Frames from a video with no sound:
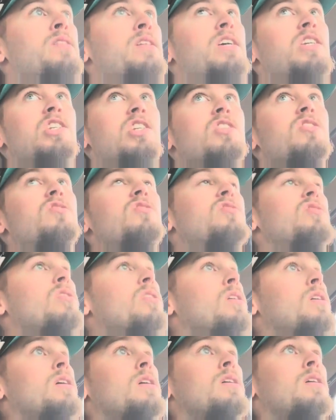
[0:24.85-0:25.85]
This is
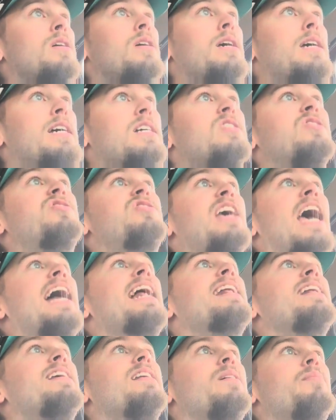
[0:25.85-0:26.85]

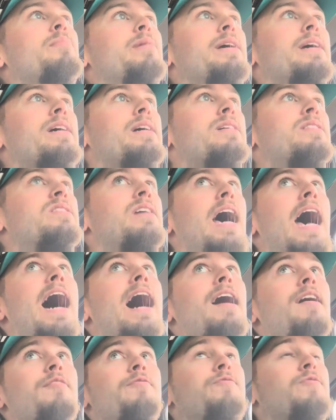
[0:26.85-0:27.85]
insanity to me to
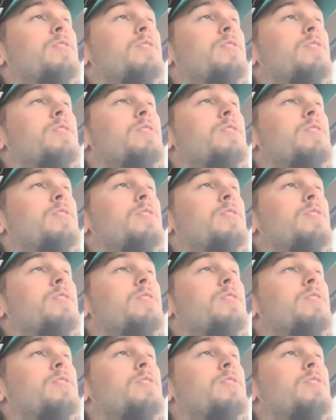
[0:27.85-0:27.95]
have